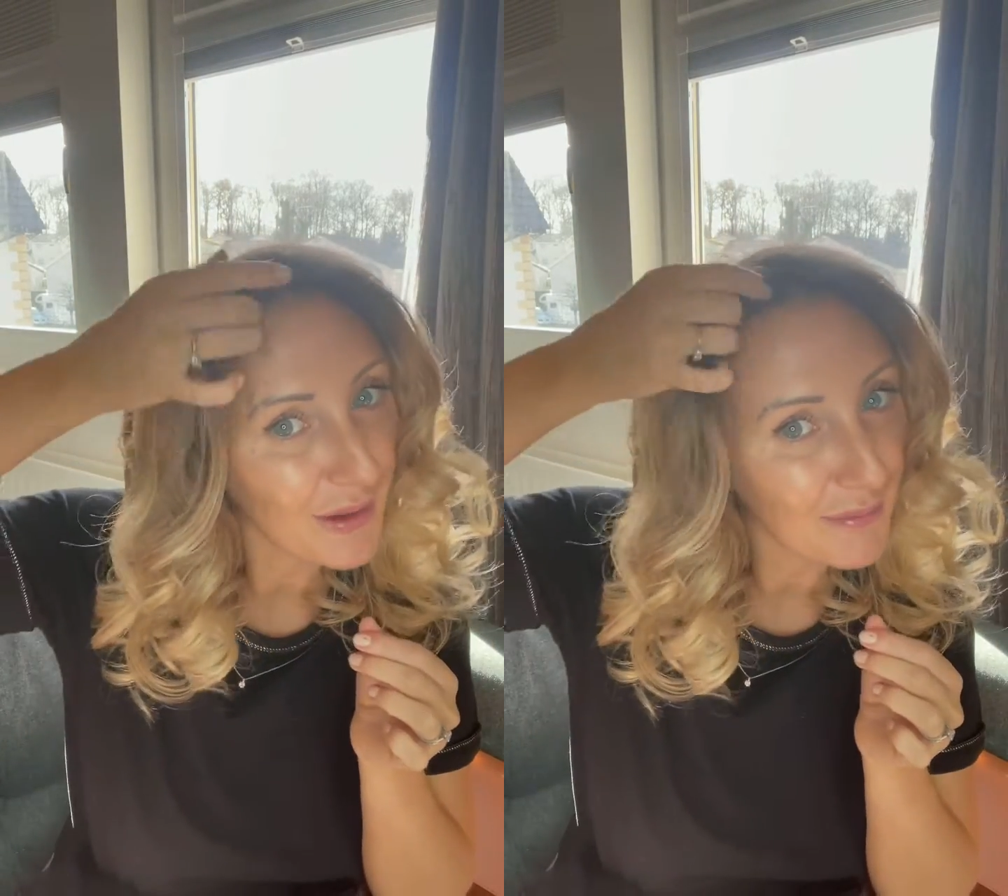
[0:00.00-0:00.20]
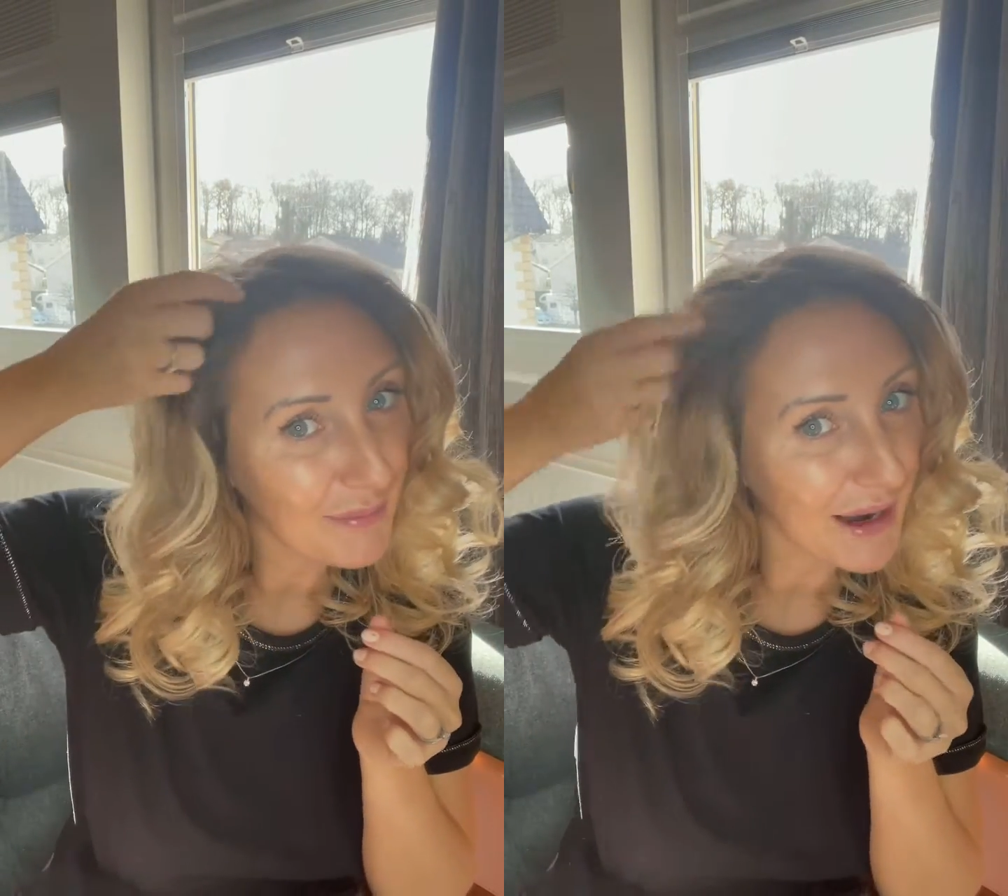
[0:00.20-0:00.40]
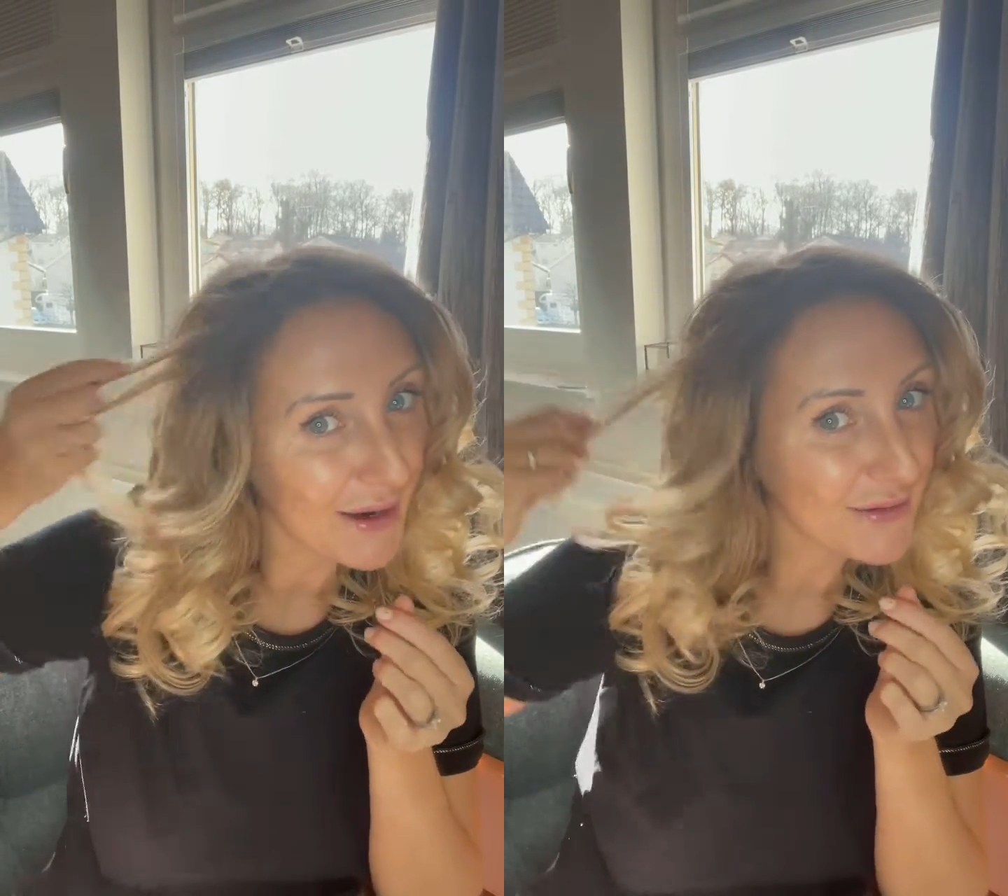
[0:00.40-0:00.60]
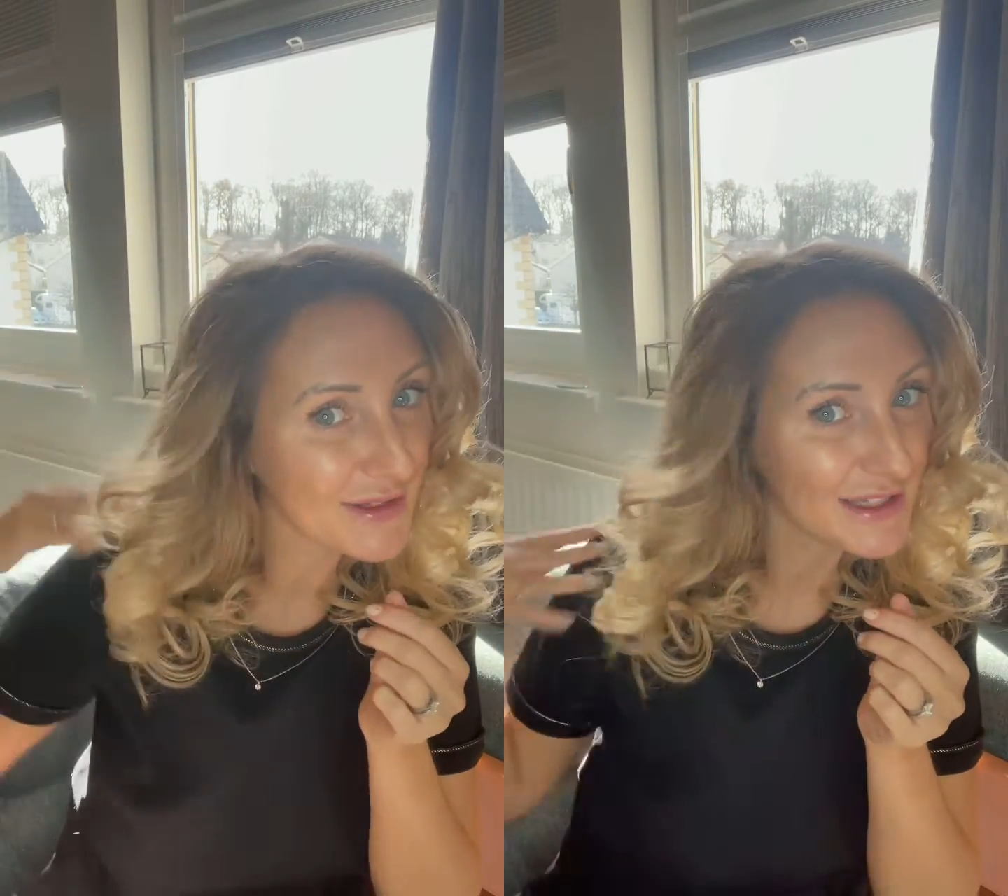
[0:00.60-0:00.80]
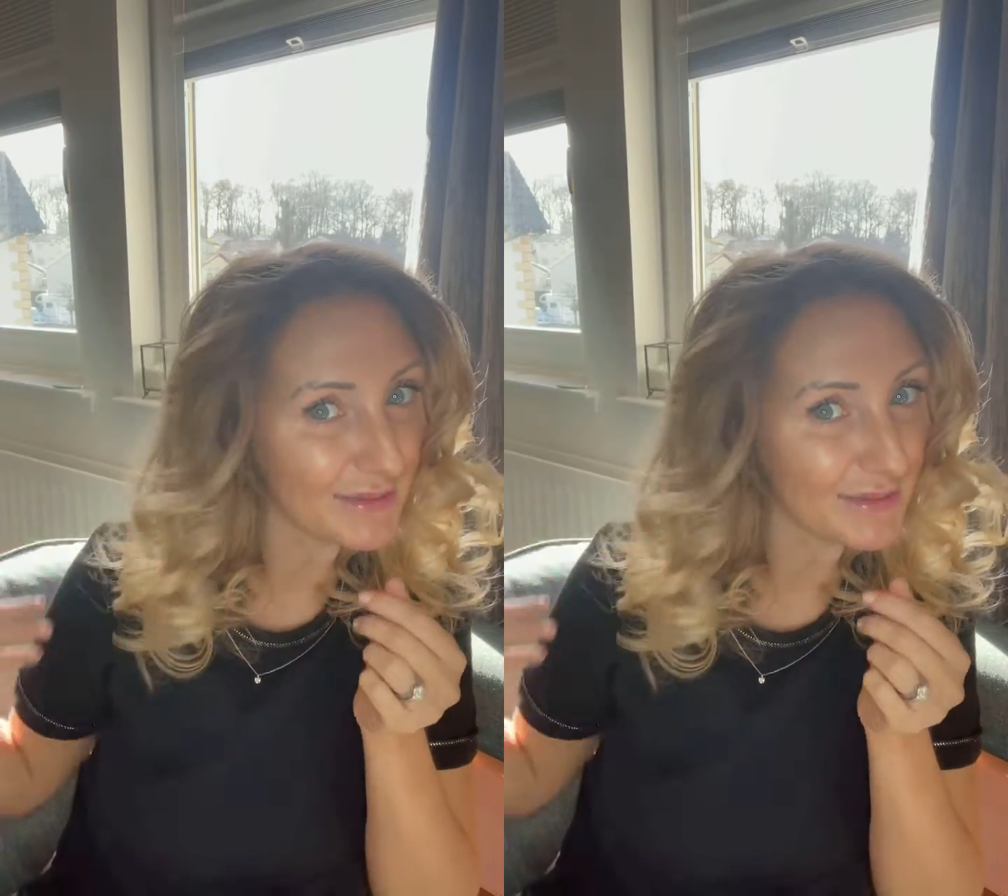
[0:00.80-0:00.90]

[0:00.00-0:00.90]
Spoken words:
and bounce.